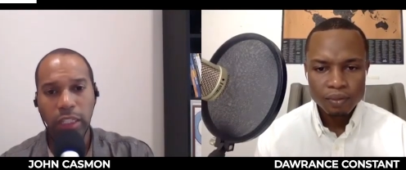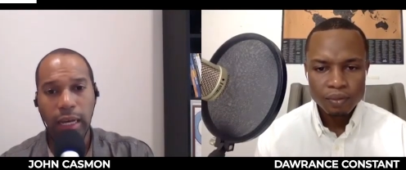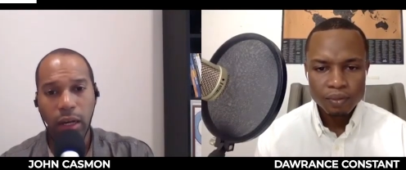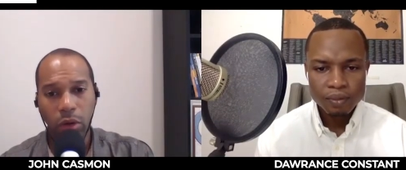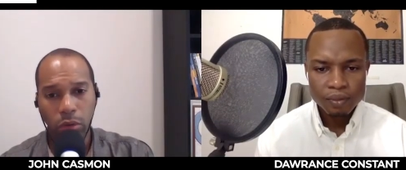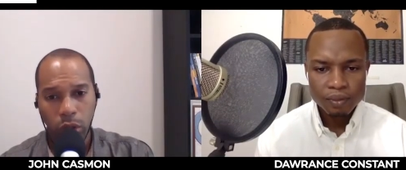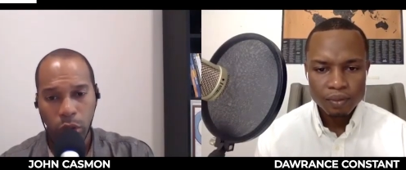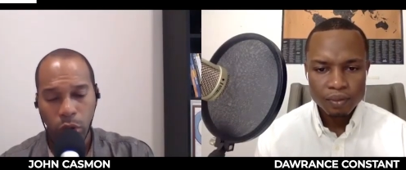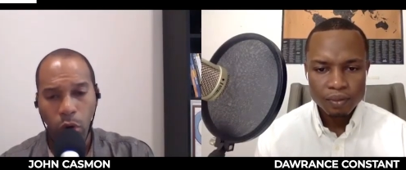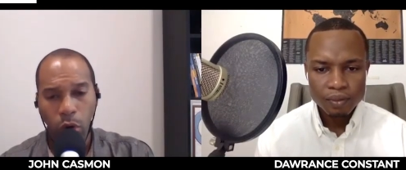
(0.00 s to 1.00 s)
Speaker 1: out
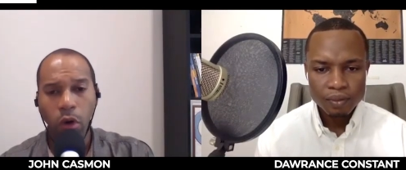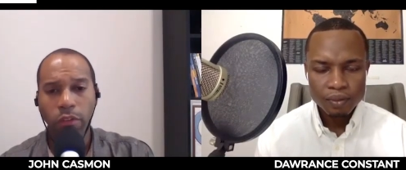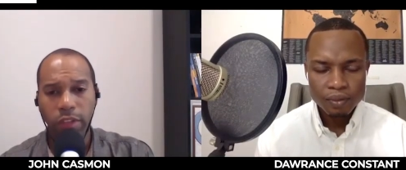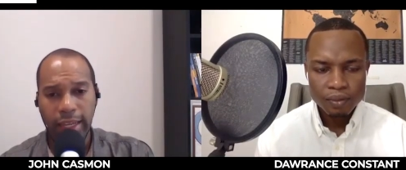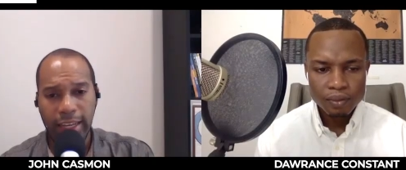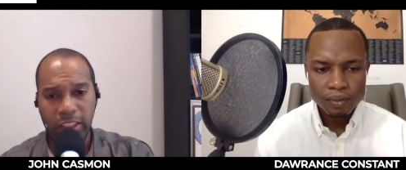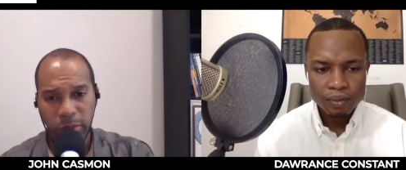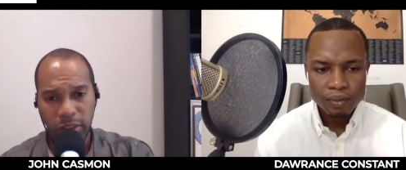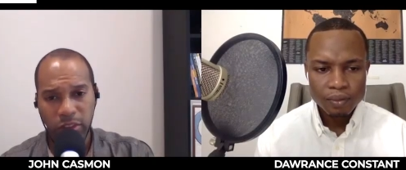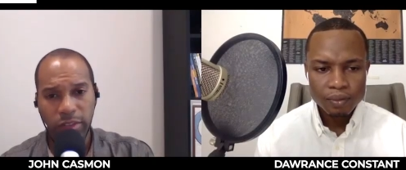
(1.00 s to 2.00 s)
all the
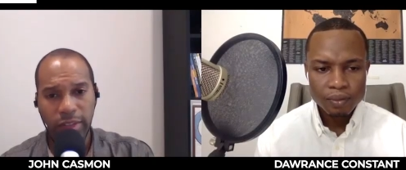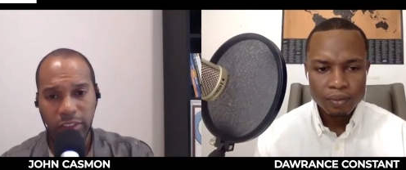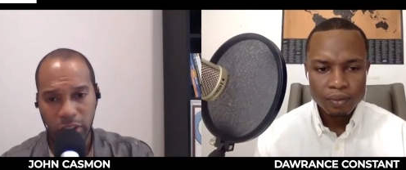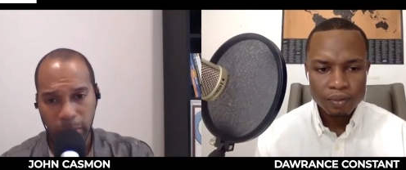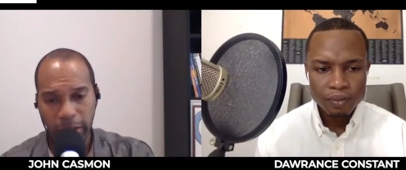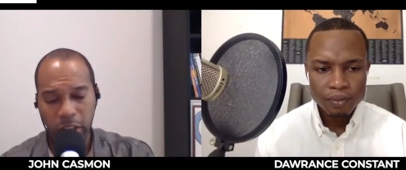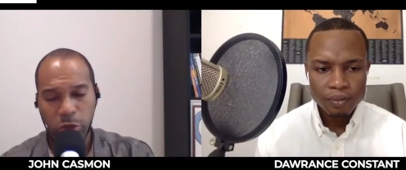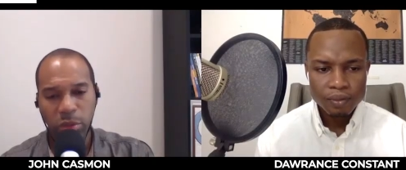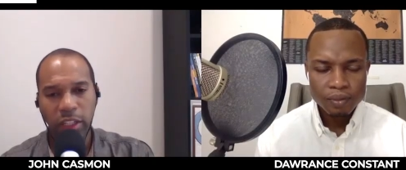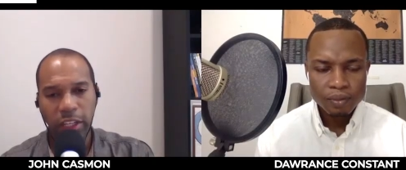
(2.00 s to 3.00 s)
aspects of asset
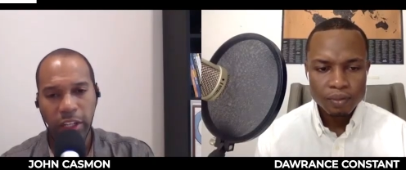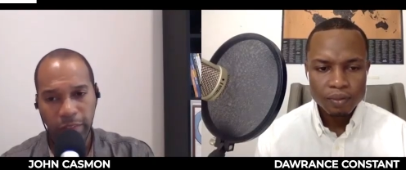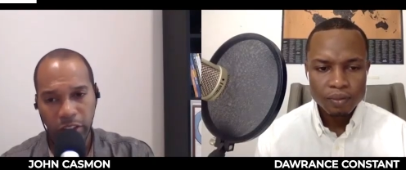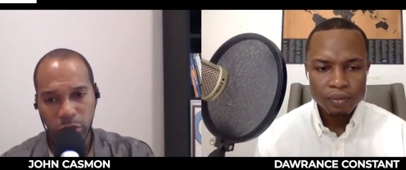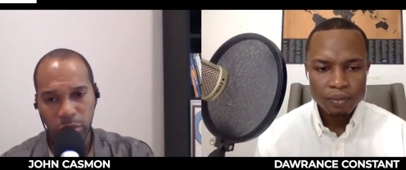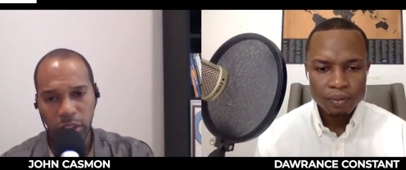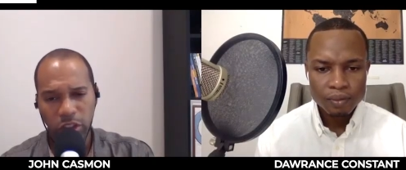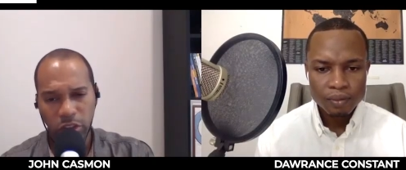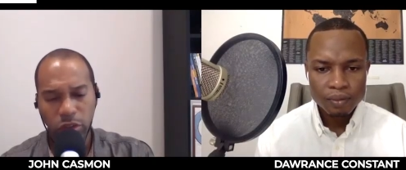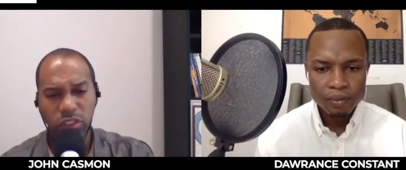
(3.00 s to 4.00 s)
management and investor
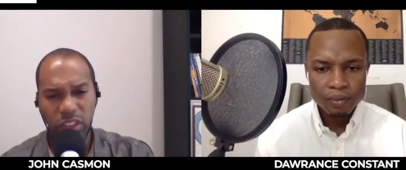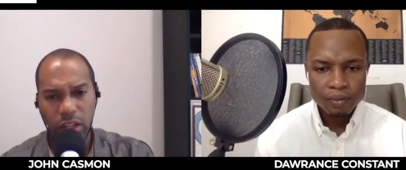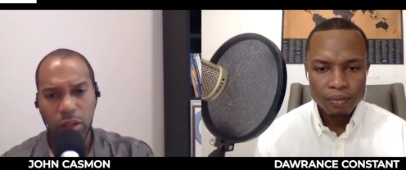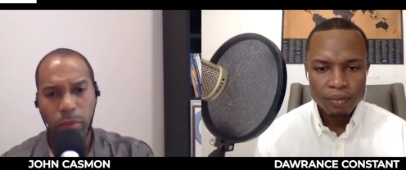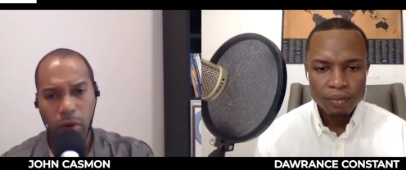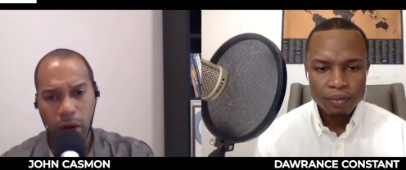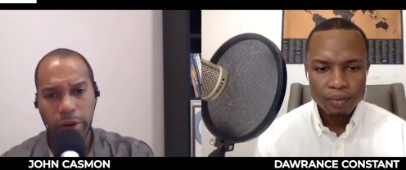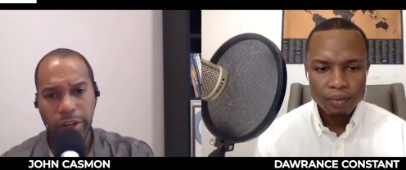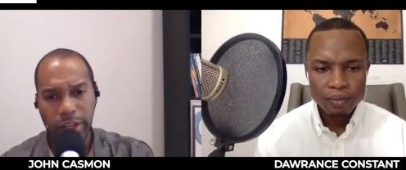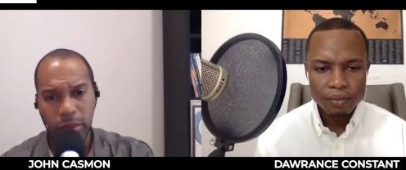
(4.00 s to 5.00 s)
relations those are kind of the
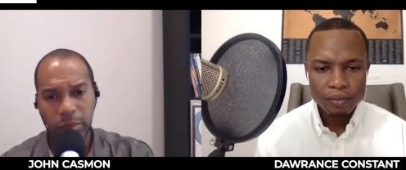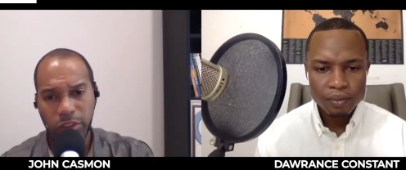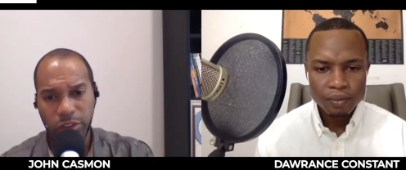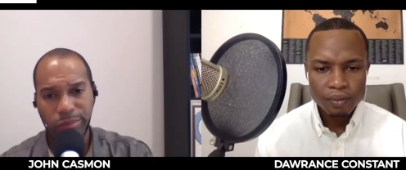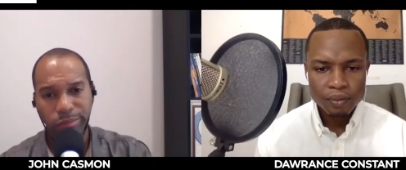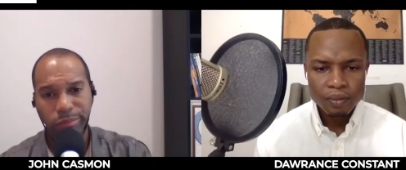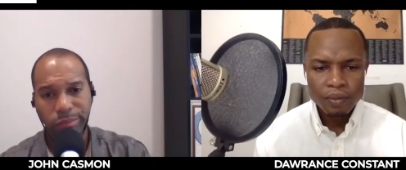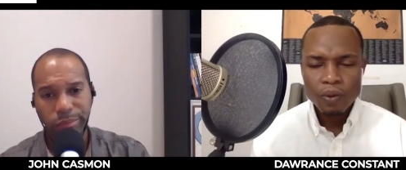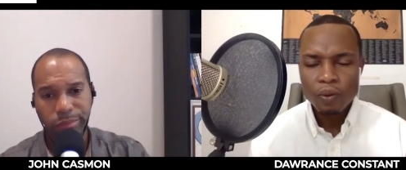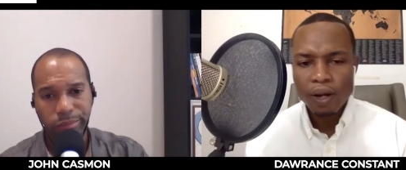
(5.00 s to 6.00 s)
primary elements
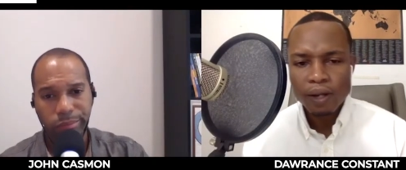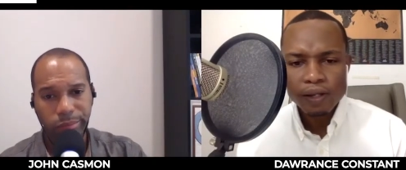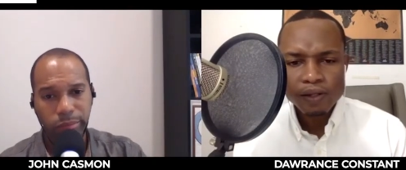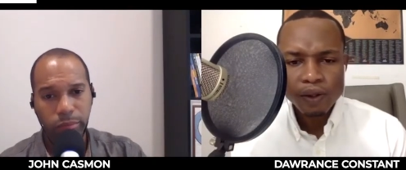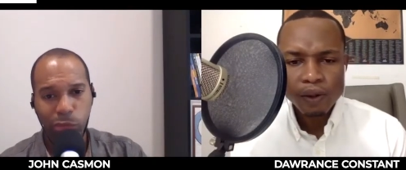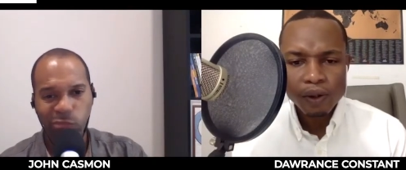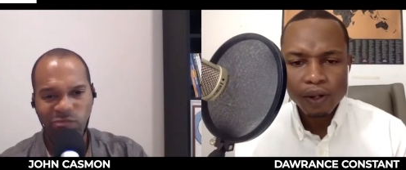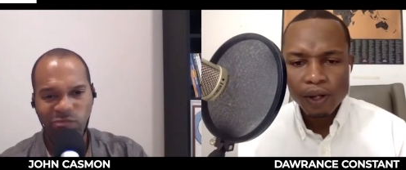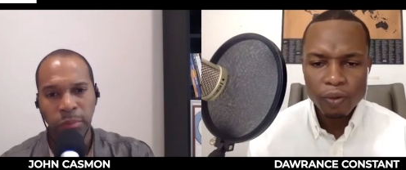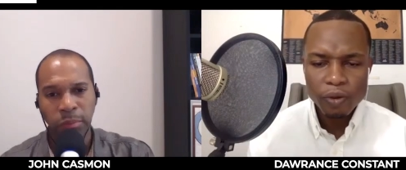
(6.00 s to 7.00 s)
Speaker 2: right and
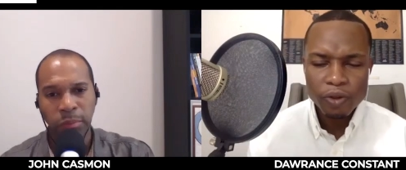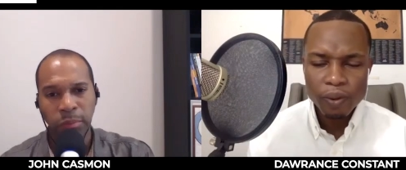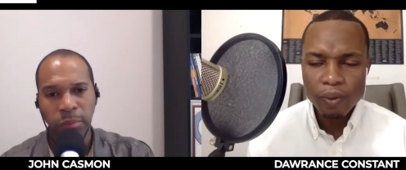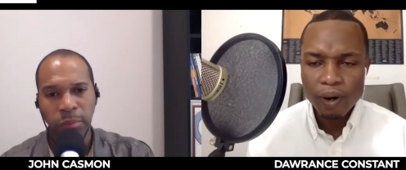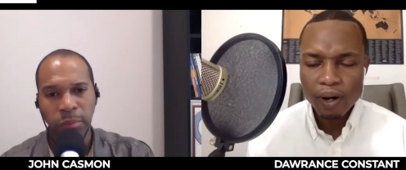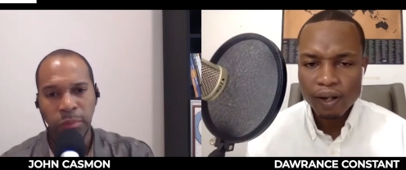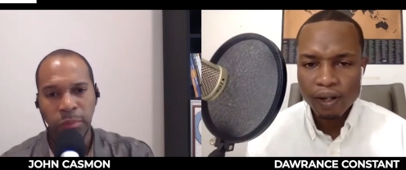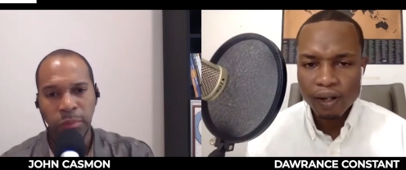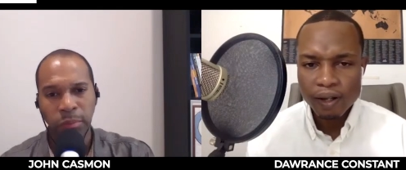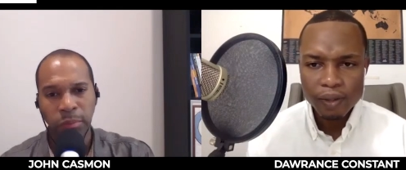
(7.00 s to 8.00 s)
so with your
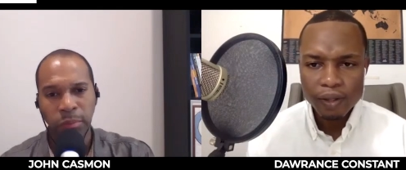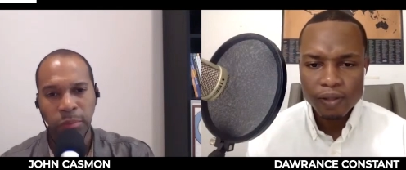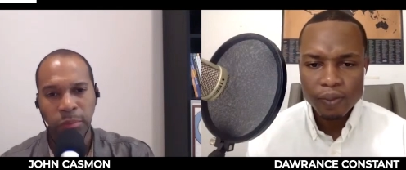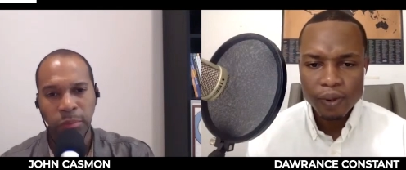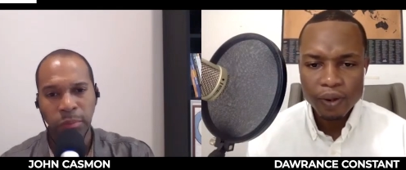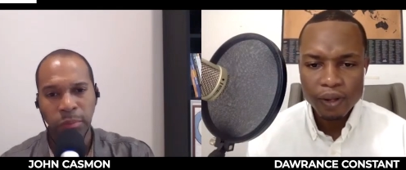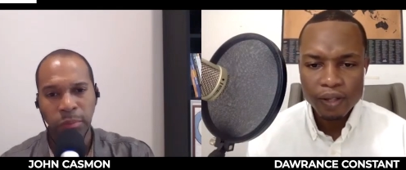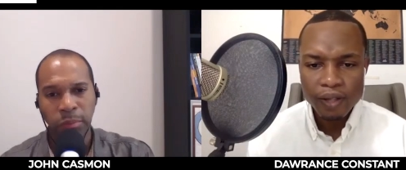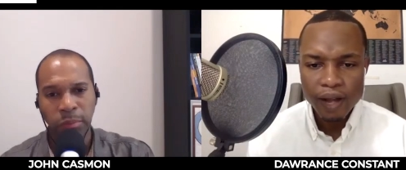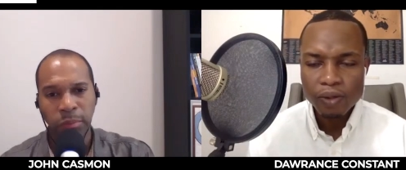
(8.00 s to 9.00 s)
marketing
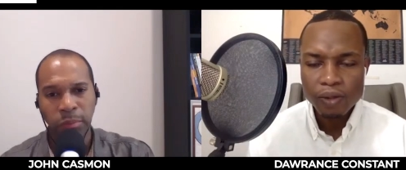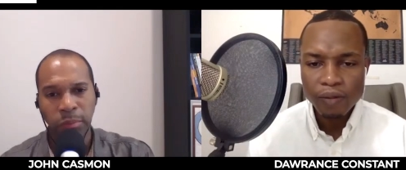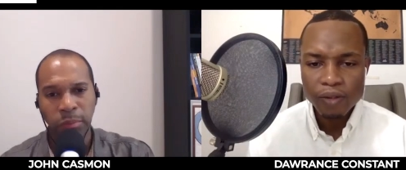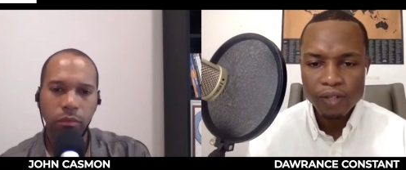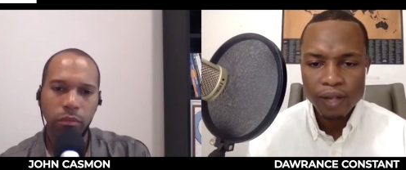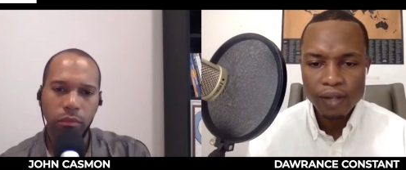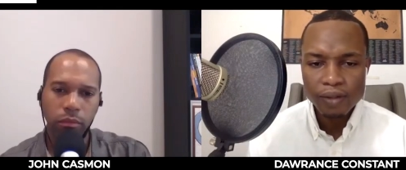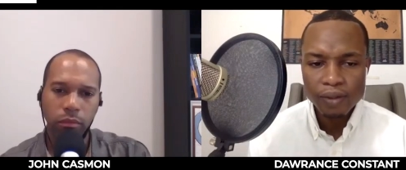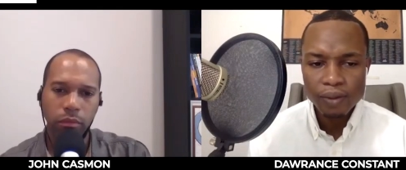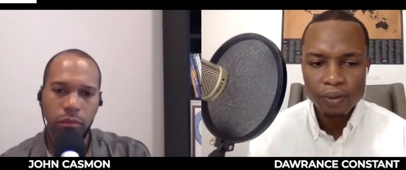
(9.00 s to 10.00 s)
experience how do you leverage
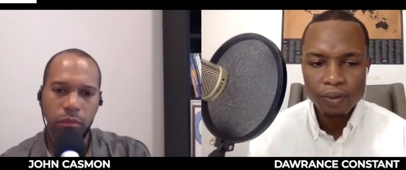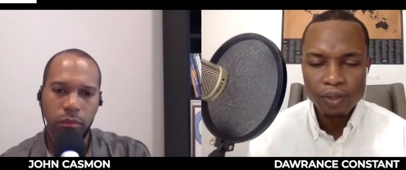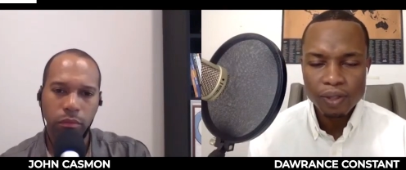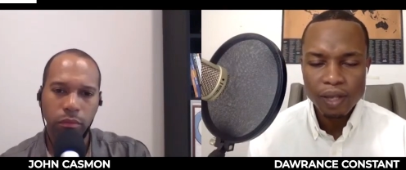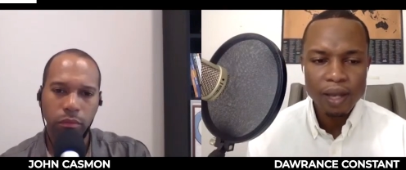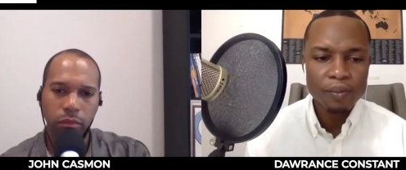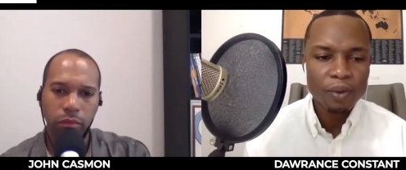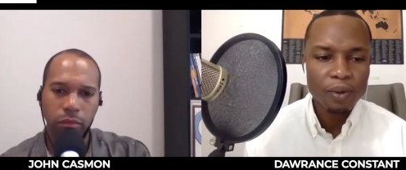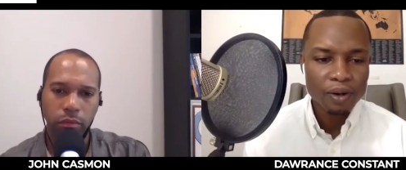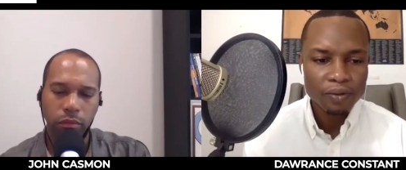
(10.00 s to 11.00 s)
that to
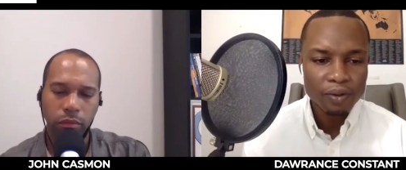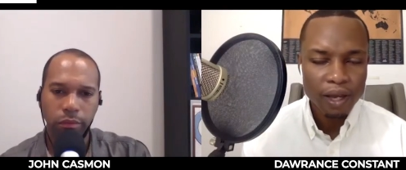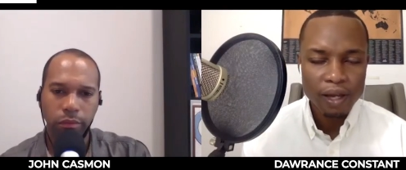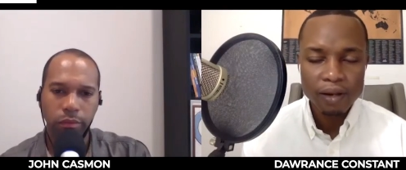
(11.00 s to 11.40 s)
gain more gain